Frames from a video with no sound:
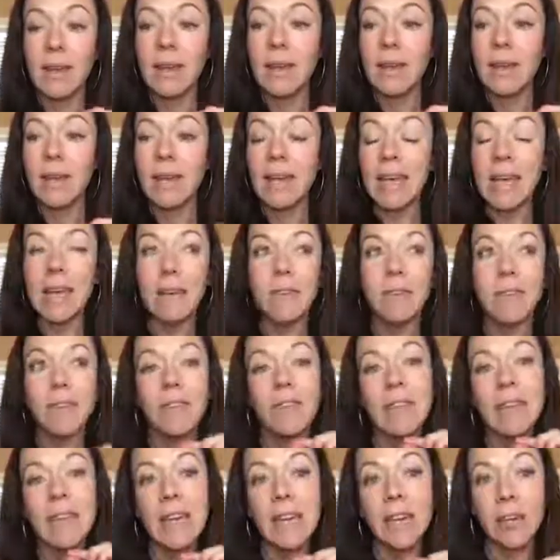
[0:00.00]
if
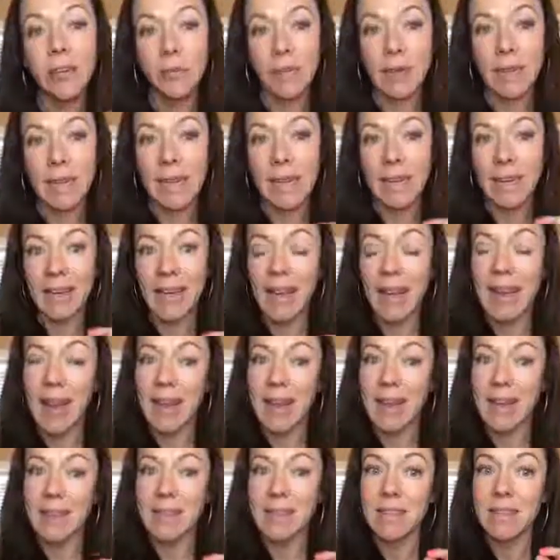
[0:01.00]
the ingredient
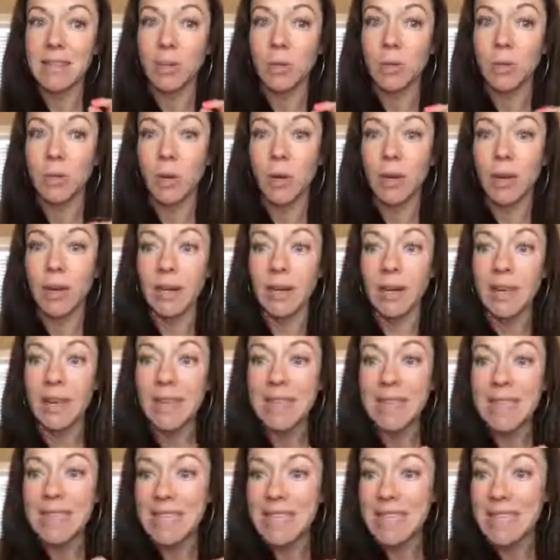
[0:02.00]
has the word
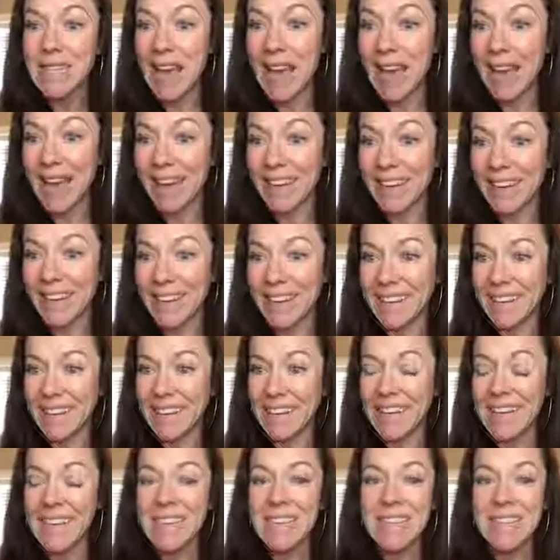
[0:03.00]
side,
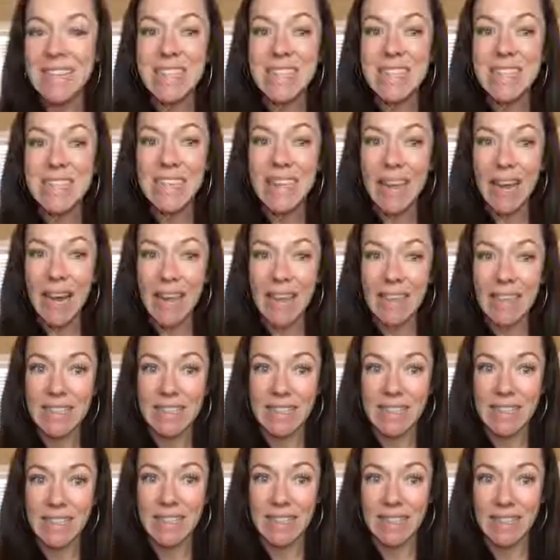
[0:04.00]

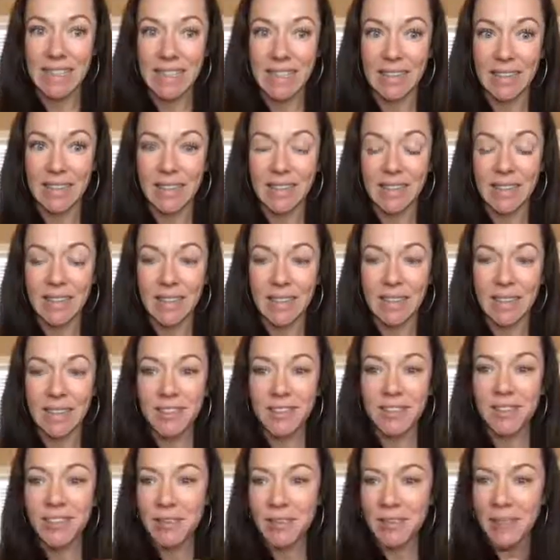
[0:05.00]
C-I-D-E,
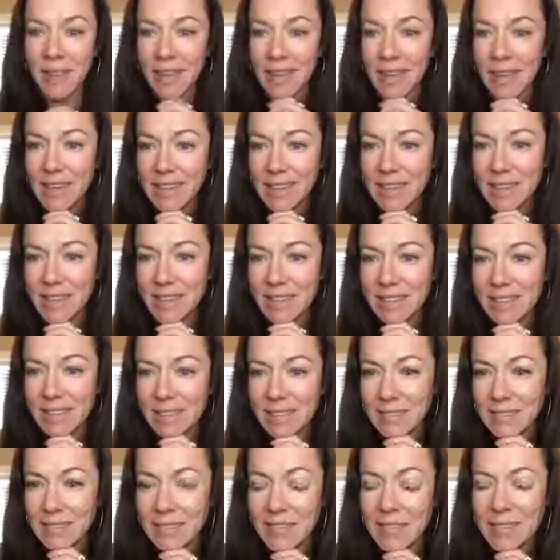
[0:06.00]
do you know what that is?
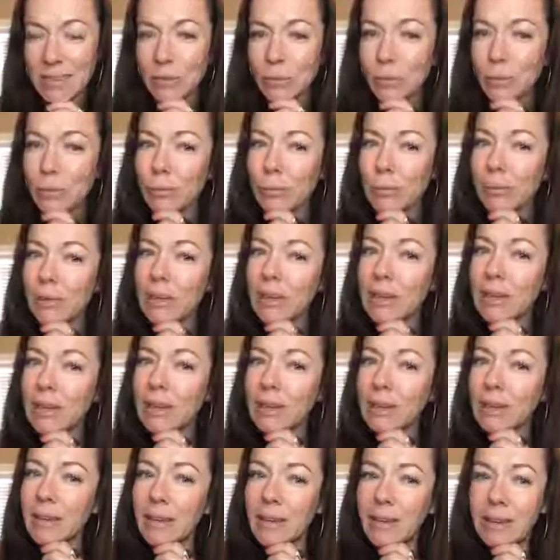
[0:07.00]
It's a
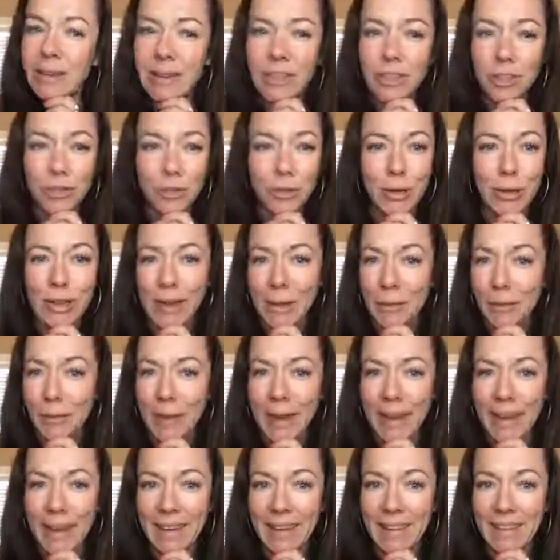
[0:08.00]
really tricky
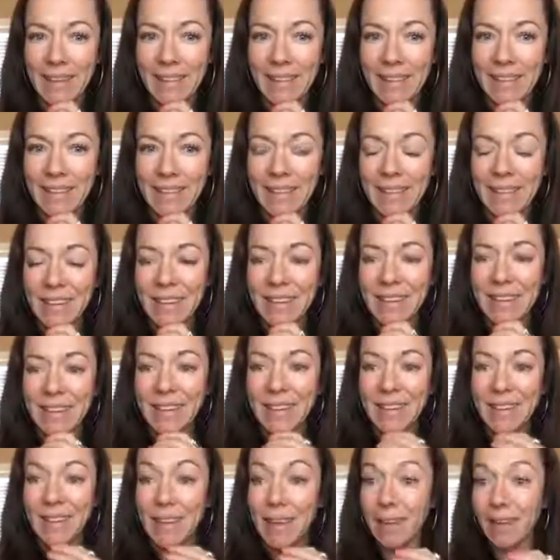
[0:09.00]
way
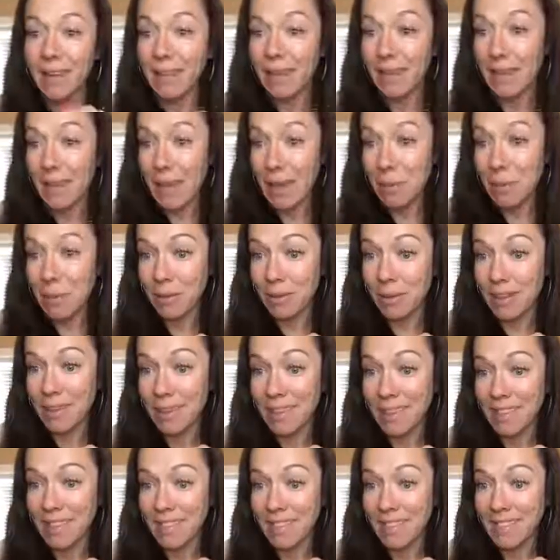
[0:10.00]
that
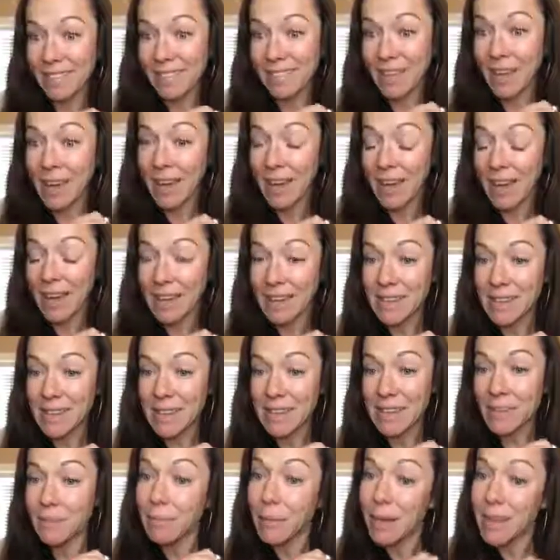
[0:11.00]
labeling
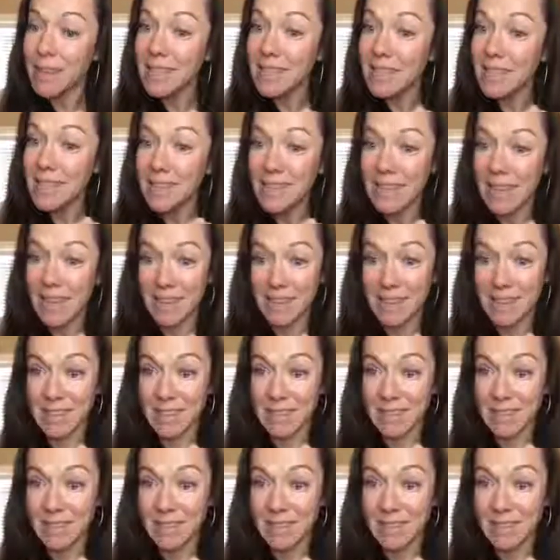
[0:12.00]
hides pesticides.